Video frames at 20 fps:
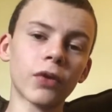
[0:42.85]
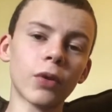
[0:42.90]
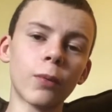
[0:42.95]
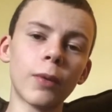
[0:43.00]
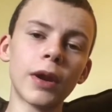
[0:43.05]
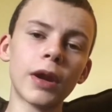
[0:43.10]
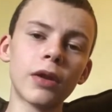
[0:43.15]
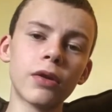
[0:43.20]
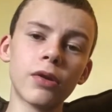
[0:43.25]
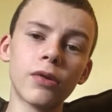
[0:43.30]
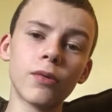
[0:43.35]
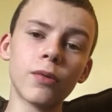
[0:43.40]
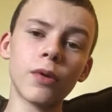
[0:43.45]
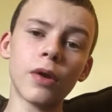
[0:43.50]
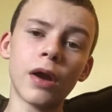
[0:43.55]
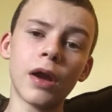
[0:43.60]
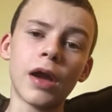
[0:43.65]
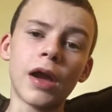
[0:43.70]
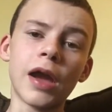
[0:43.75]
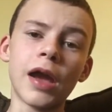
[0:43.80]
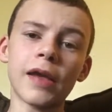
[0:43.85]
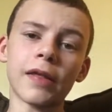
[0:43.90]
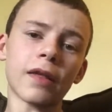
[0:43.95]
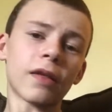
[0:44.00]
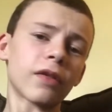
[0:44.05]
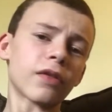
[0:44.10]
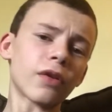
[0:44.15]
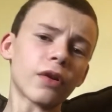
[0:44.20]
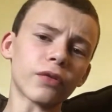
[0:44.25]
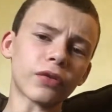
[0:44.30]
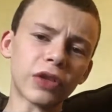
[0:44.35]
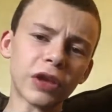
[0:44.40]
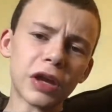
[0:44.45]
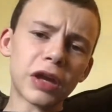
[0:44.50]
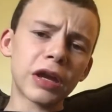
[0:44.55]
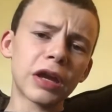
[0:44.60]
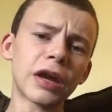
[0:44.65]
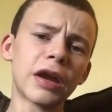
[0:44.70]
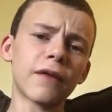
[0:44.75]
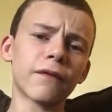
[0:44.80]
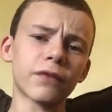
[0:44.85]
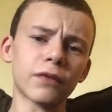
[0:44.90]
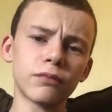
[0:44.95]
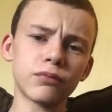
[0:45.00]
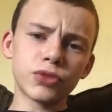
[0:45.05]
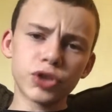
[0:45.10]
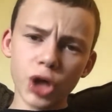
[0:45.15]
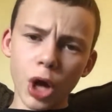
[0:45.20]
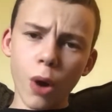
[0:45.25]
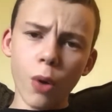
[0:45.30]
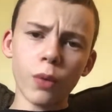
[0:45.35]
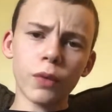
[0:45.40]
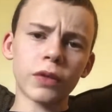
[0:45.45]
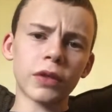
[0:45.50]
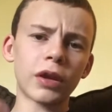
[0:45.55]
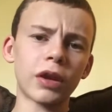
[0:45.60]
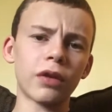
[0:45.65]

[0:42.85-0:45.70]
So what I do is I start thinking of some jokes,